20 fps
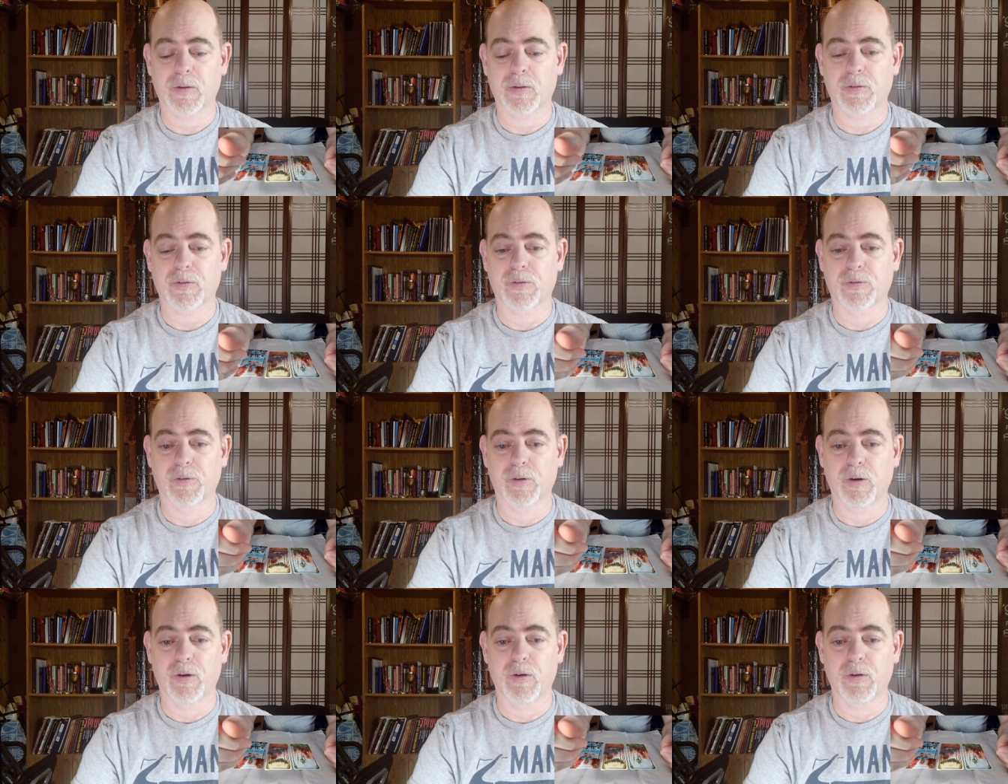
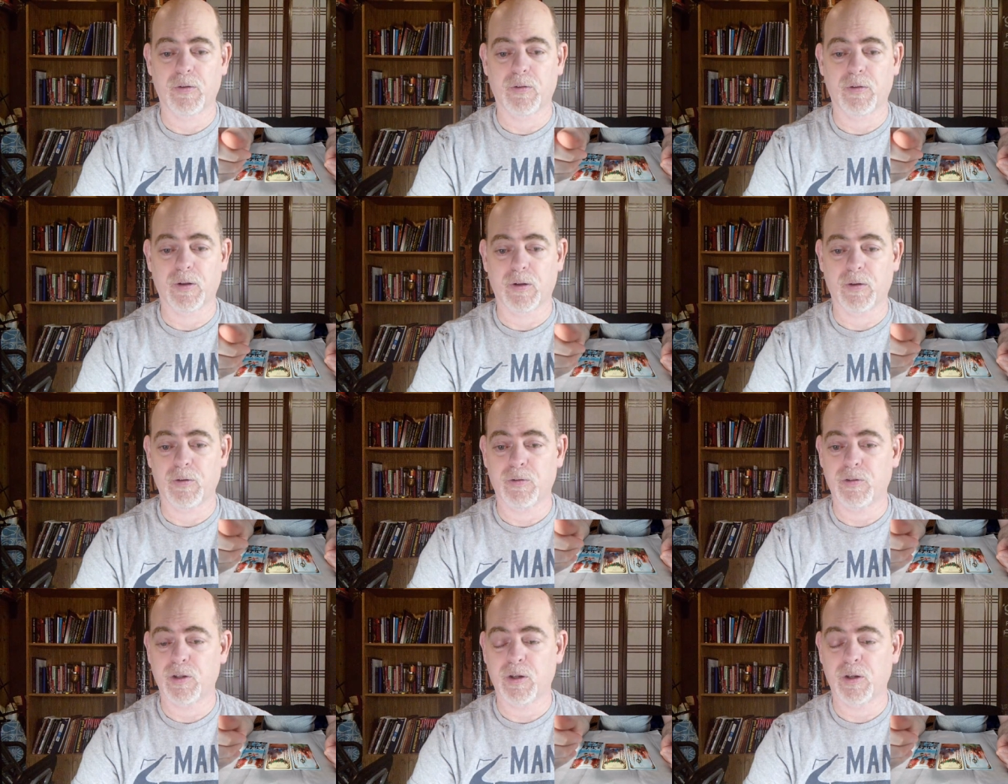through
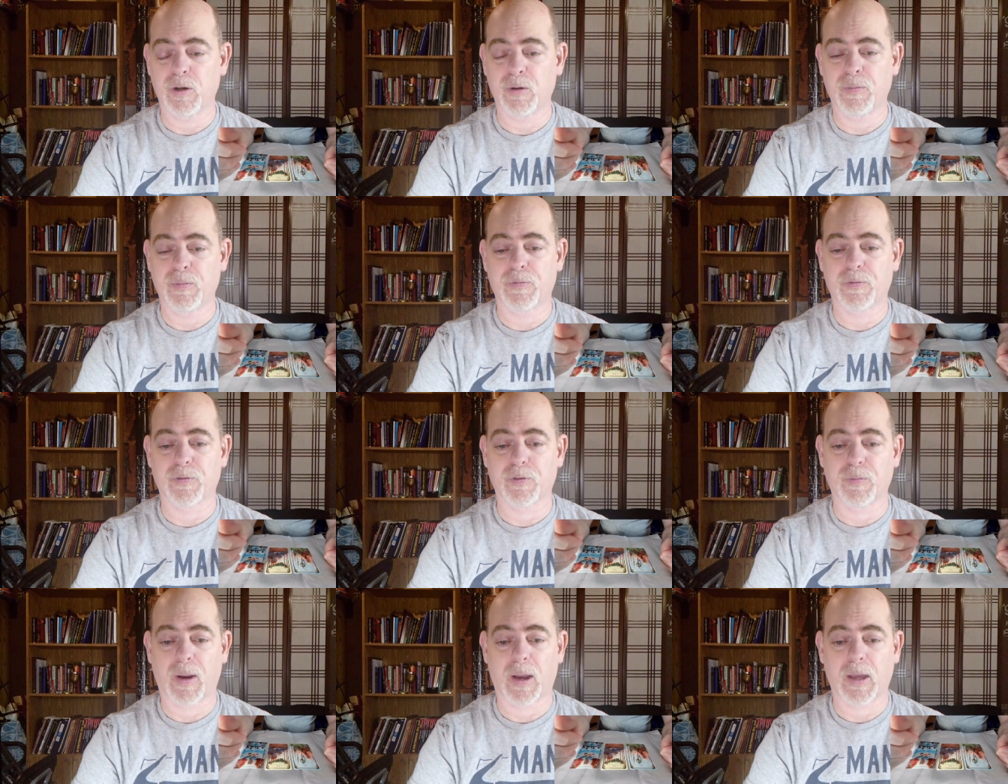YouTube,
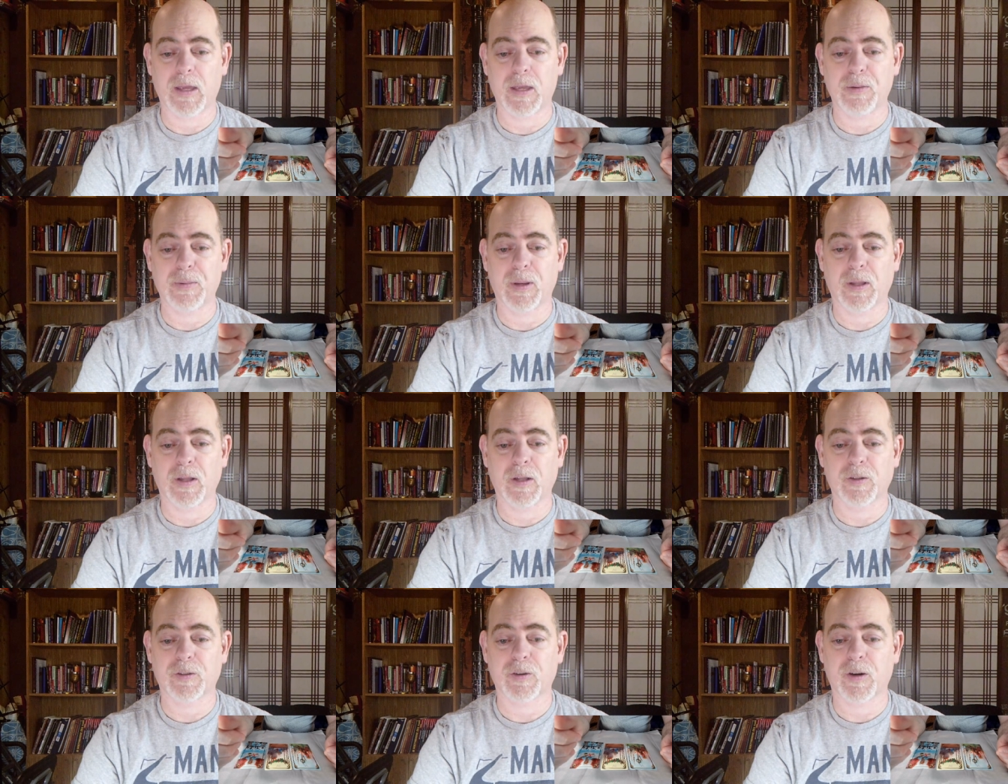through my
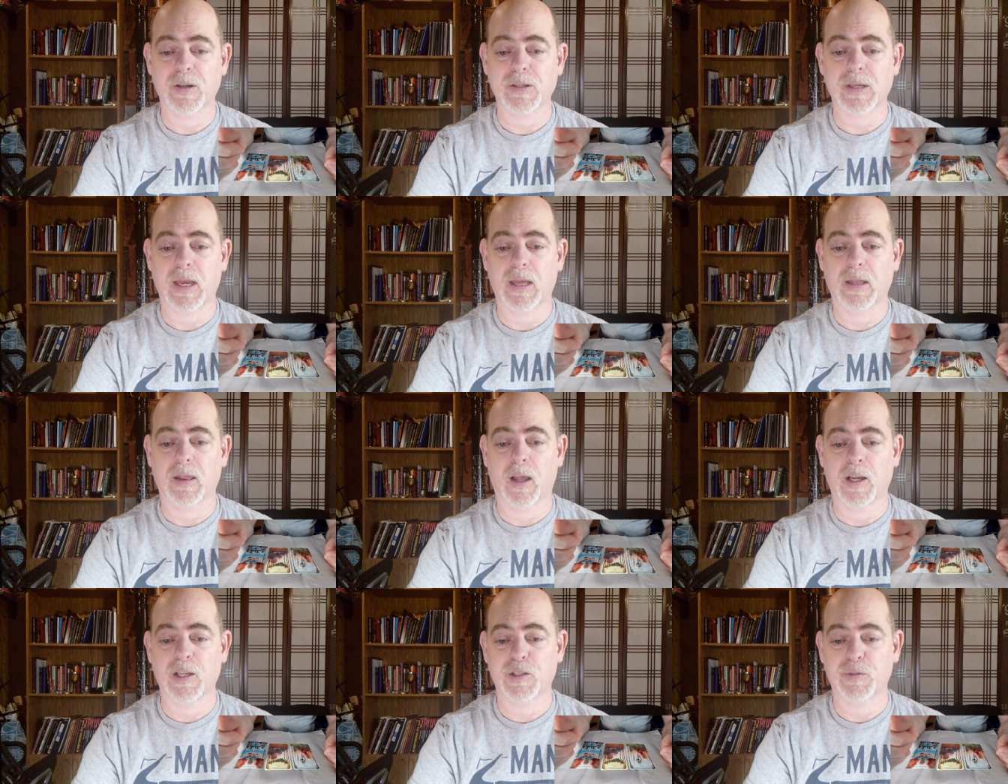email address at
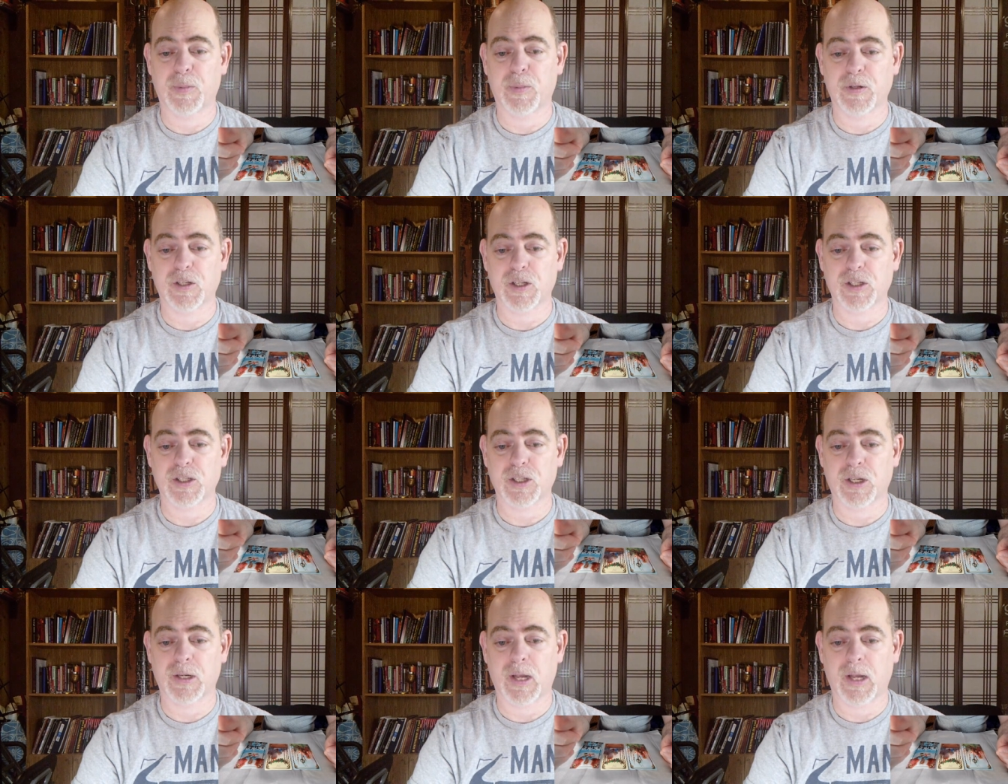
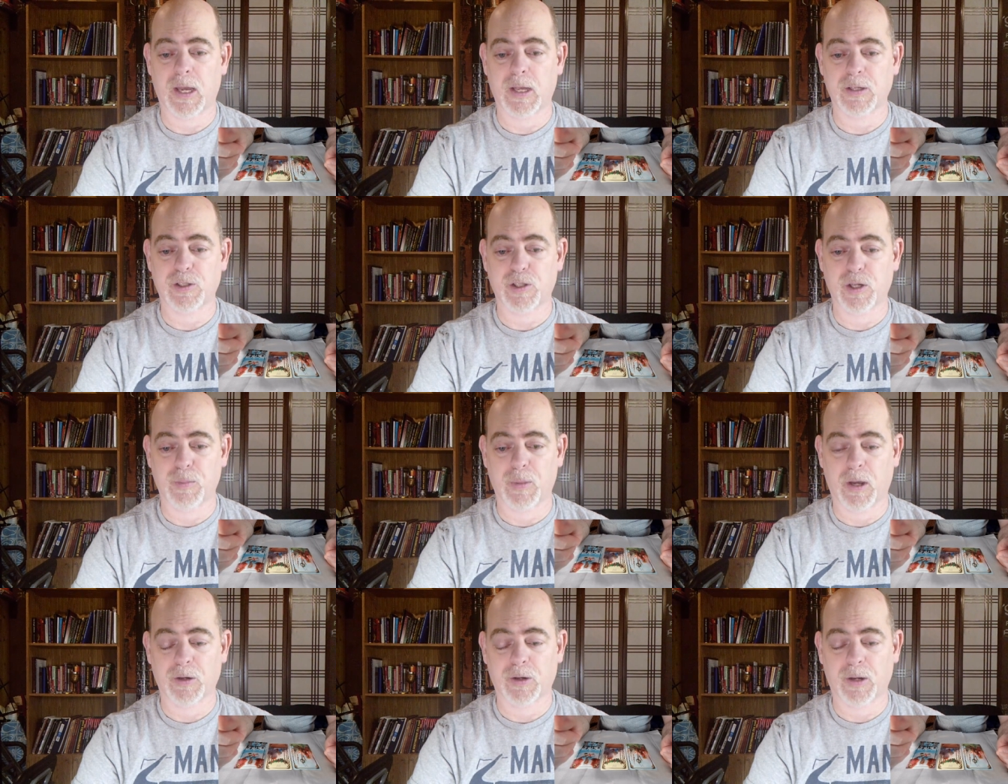
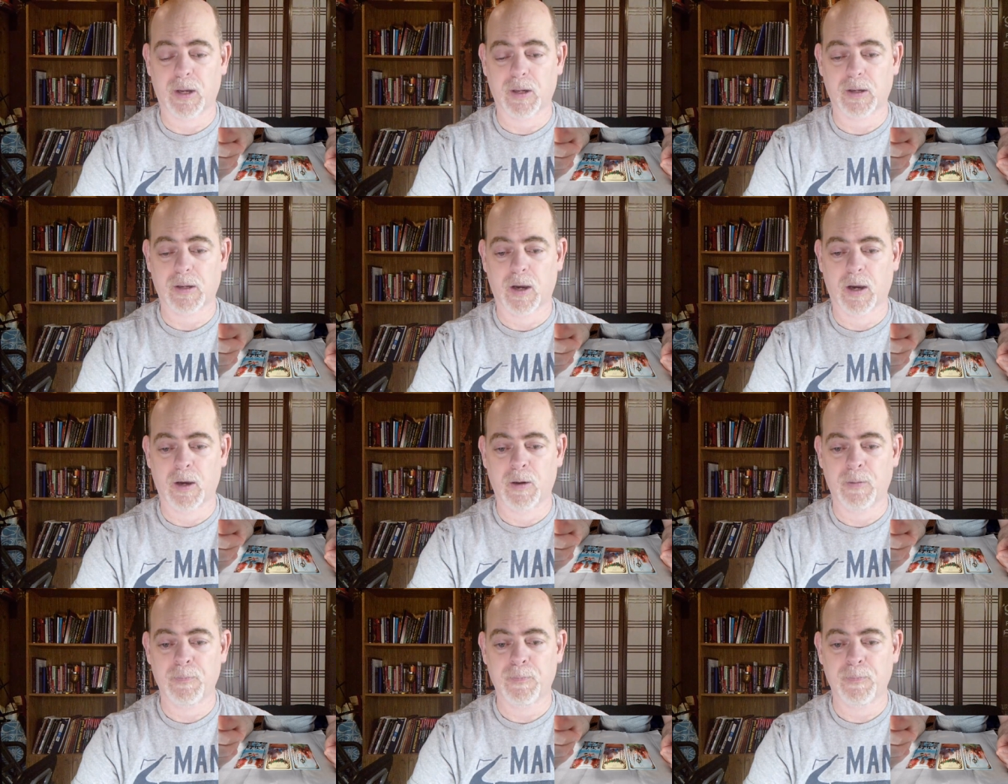
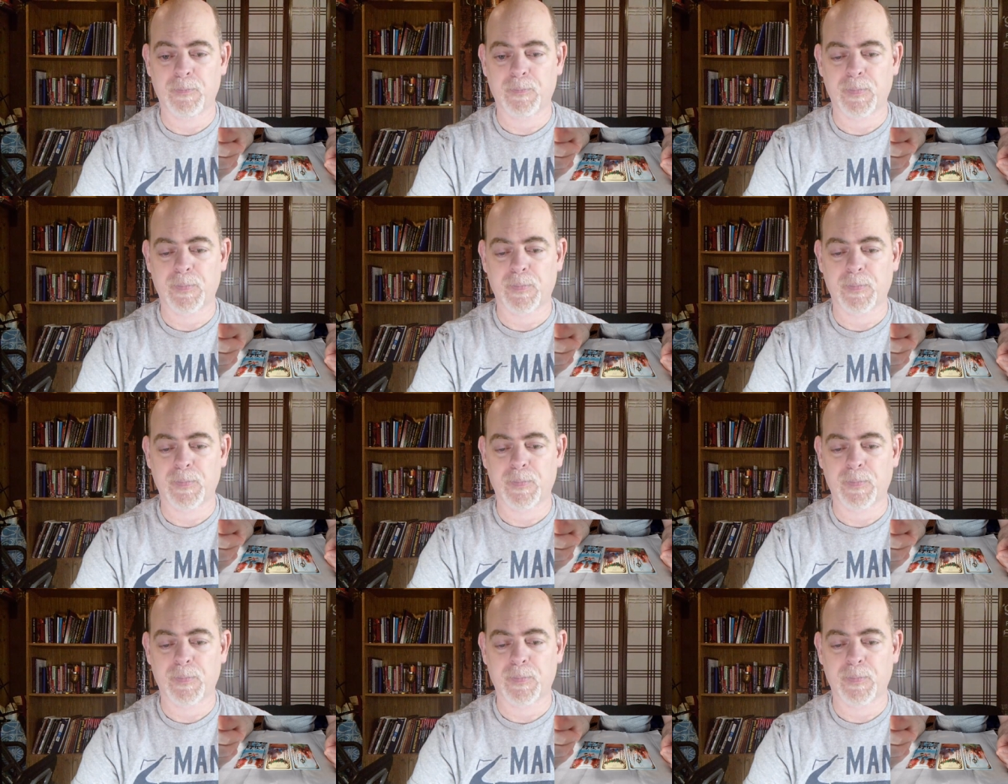lodgemagician@gmail.com.